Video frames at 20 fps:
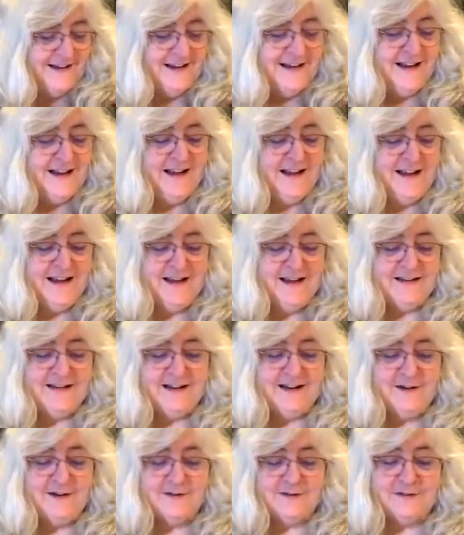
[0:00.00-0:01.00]
And
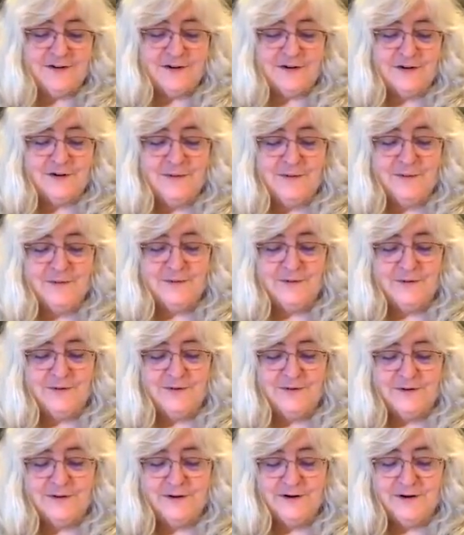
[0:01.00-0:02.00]
here's our
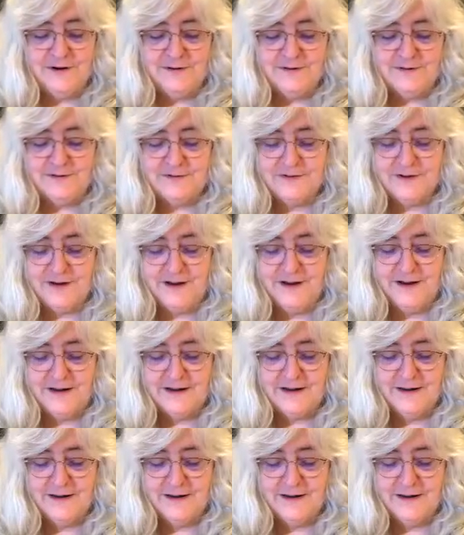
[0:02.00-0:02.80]
corner cardstock.